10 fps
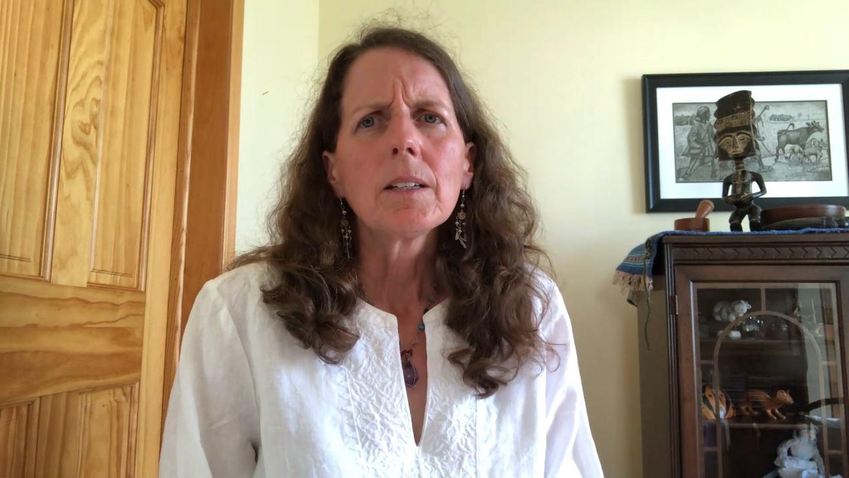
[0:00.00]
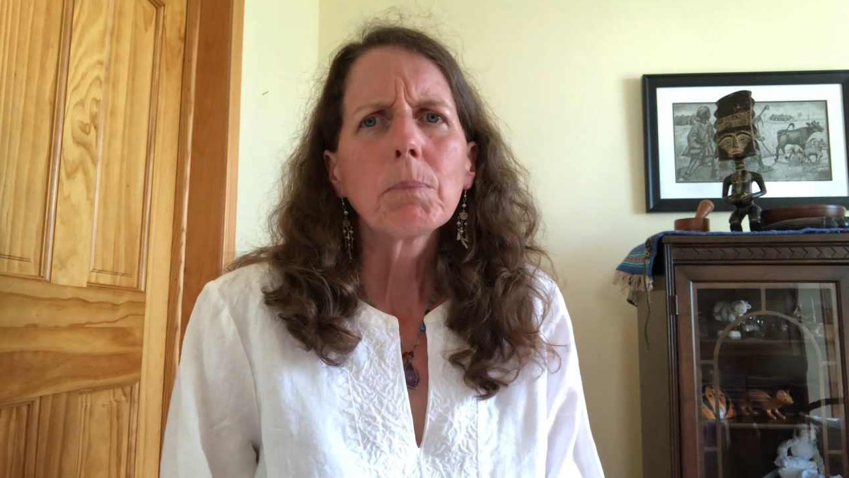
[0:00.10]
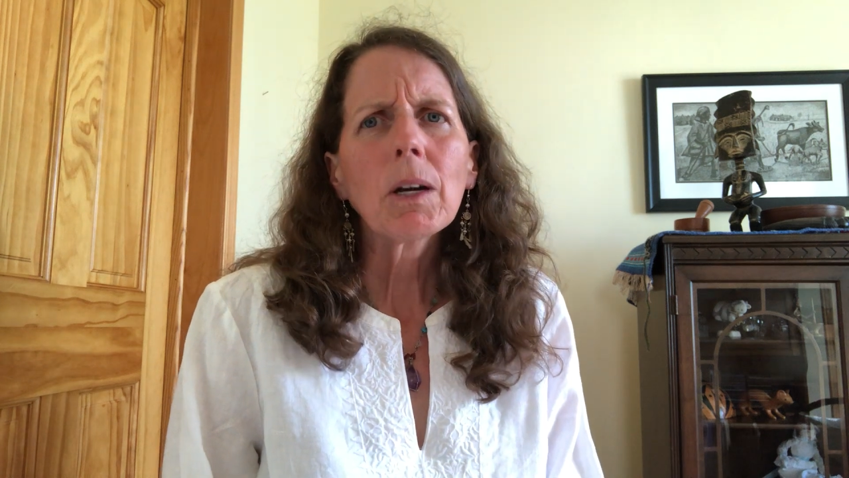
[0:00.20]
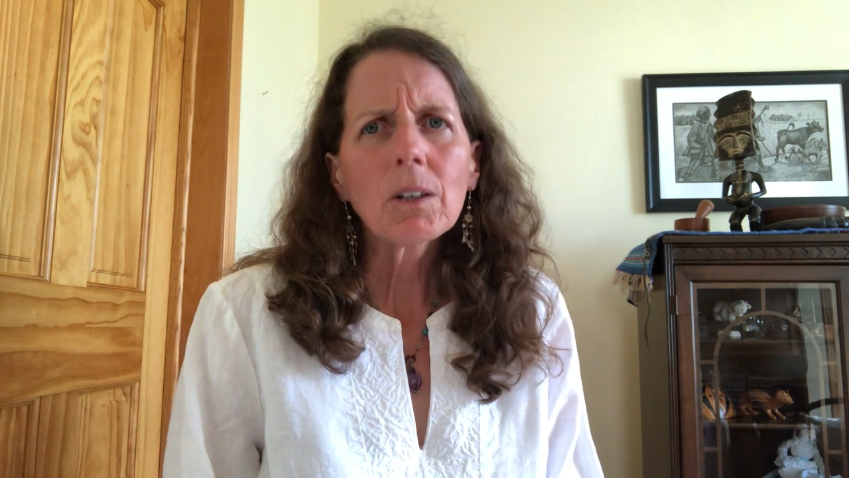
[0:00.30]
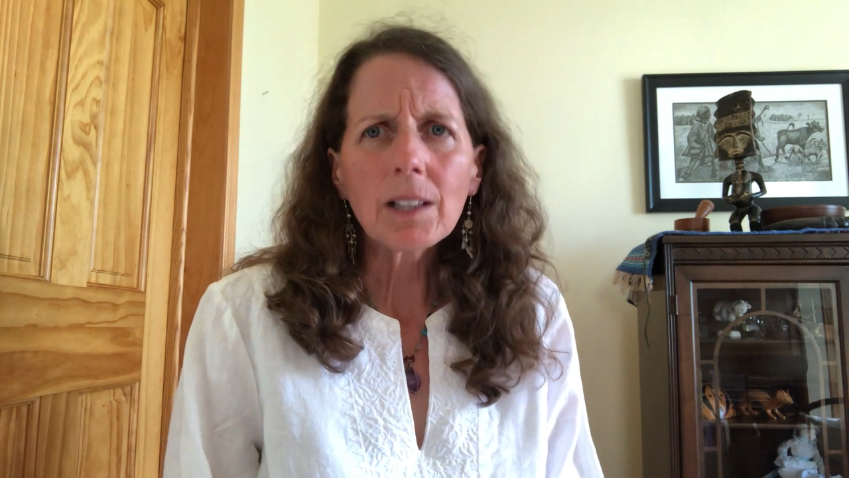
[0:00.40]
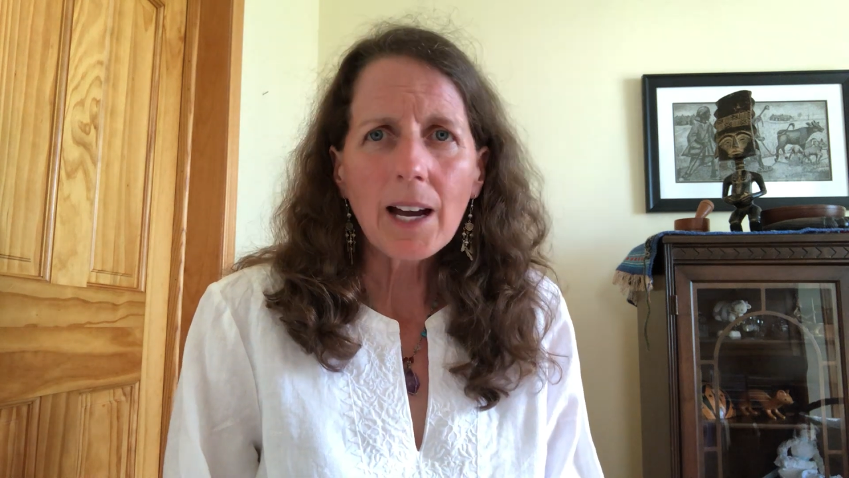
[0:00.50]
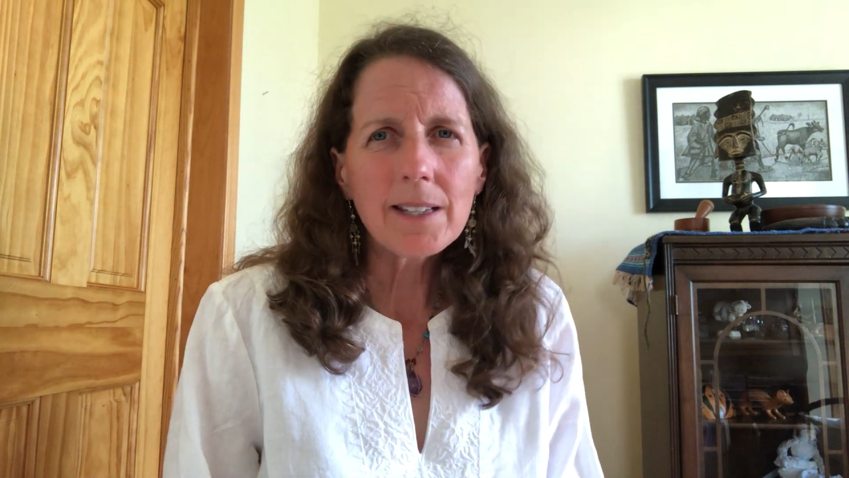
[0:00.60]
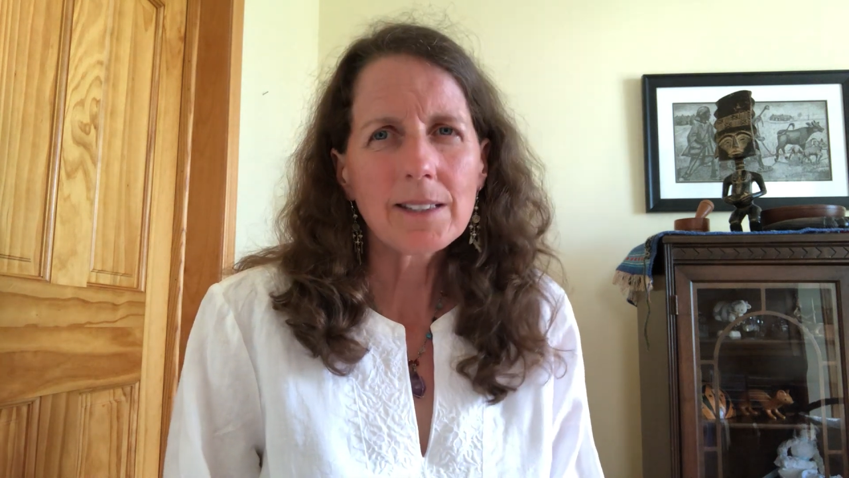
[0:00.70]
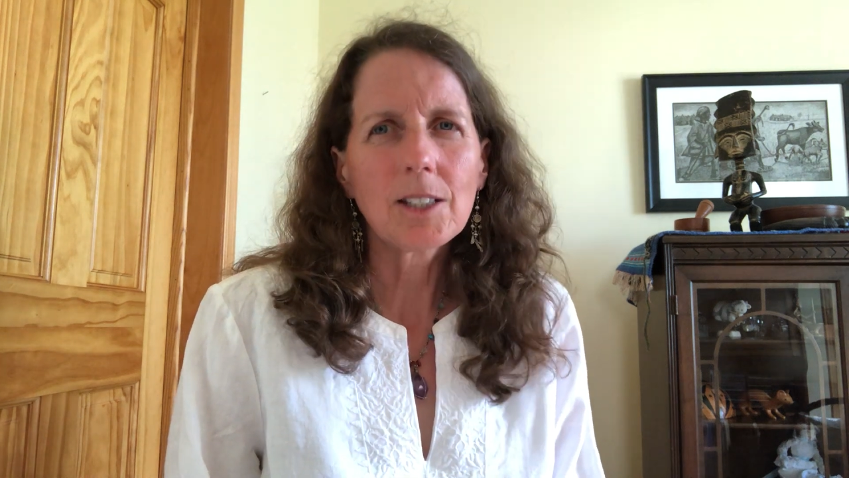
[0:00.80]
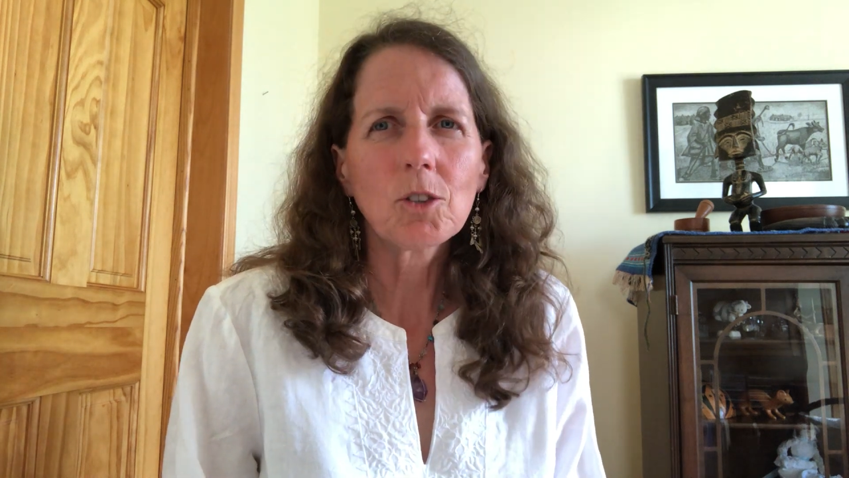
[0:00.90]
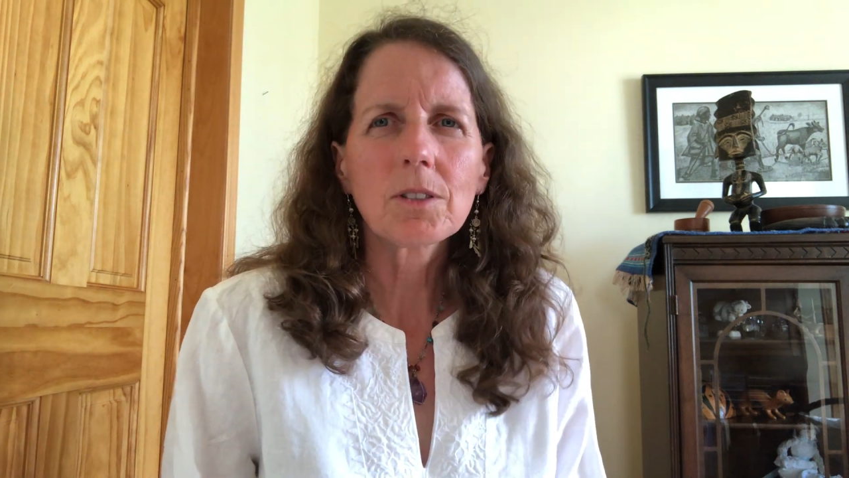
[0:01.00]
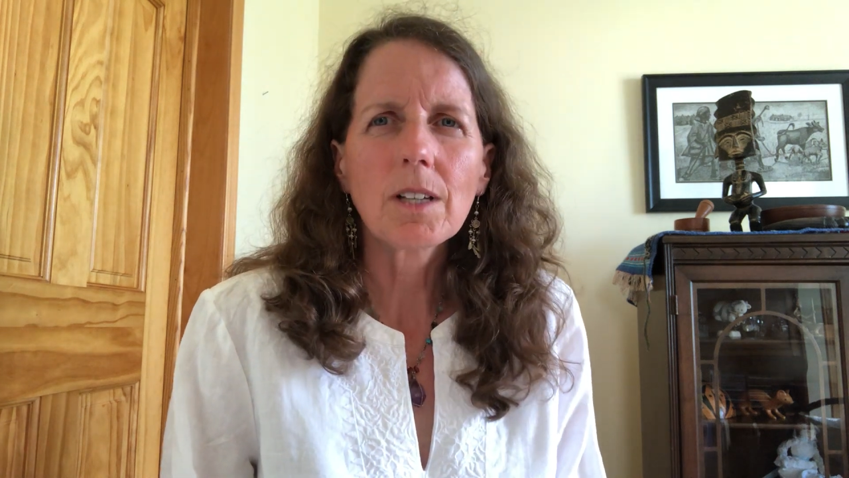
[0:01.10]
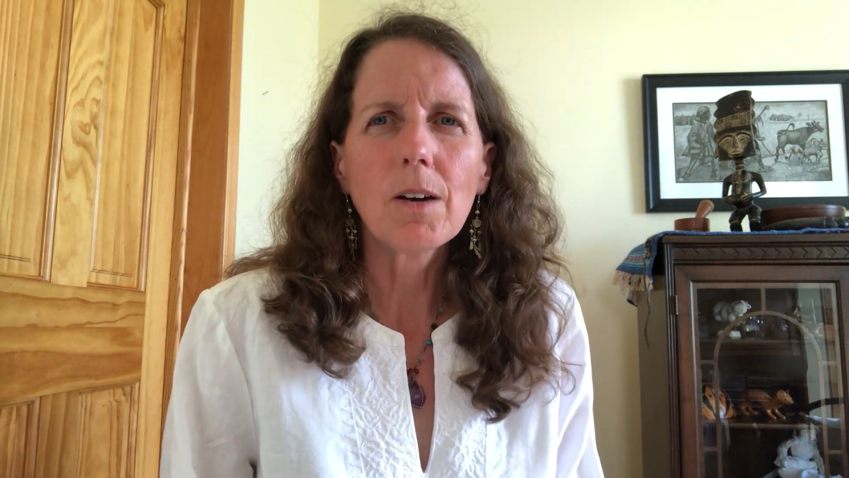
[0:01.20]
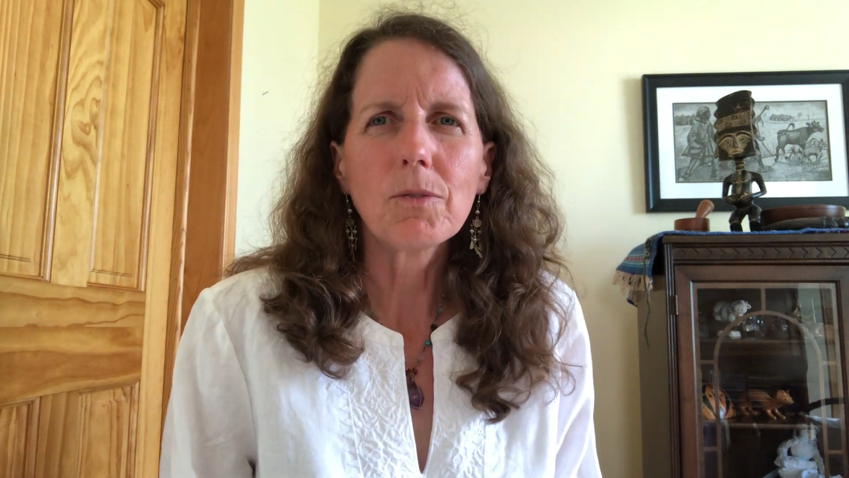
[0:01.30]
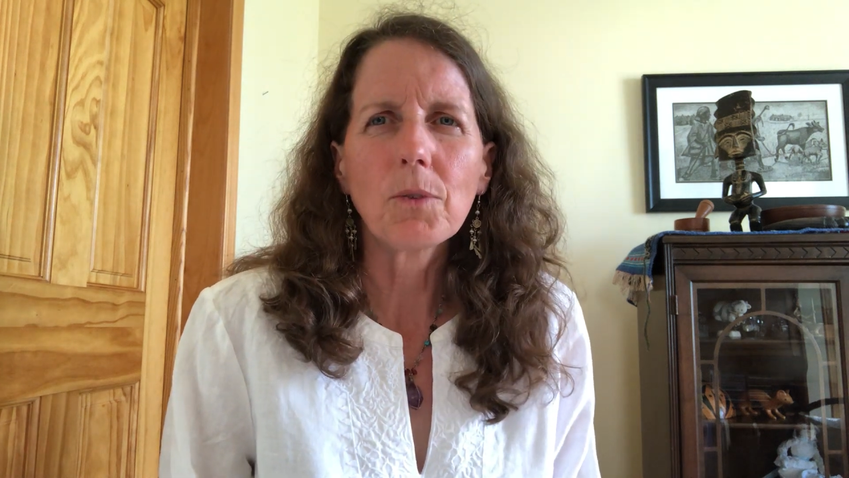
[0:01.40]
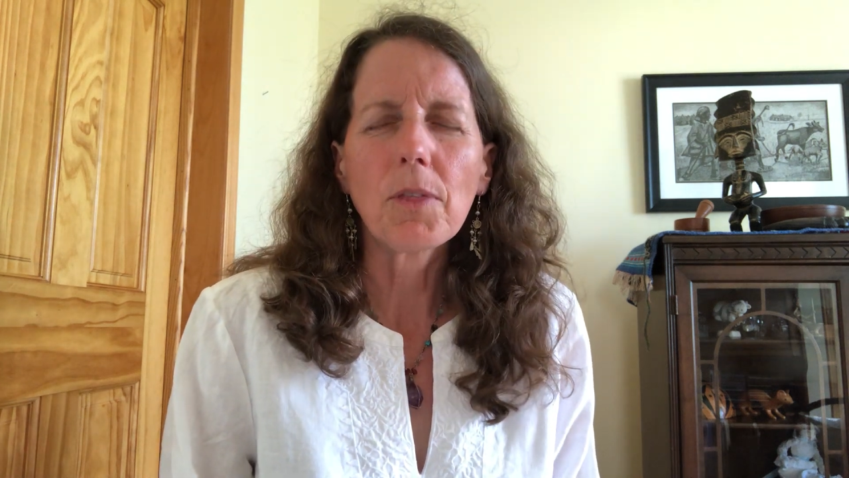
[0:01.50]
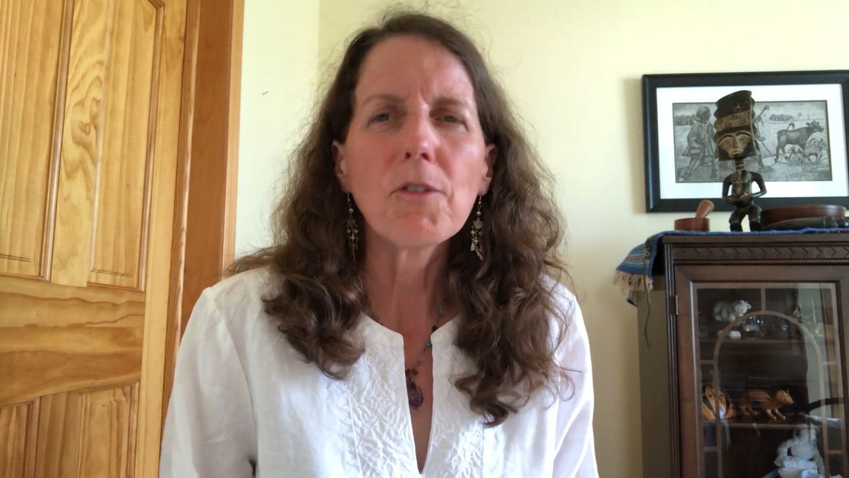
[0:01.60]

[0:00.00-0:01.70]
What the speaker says: paralyzing yourself with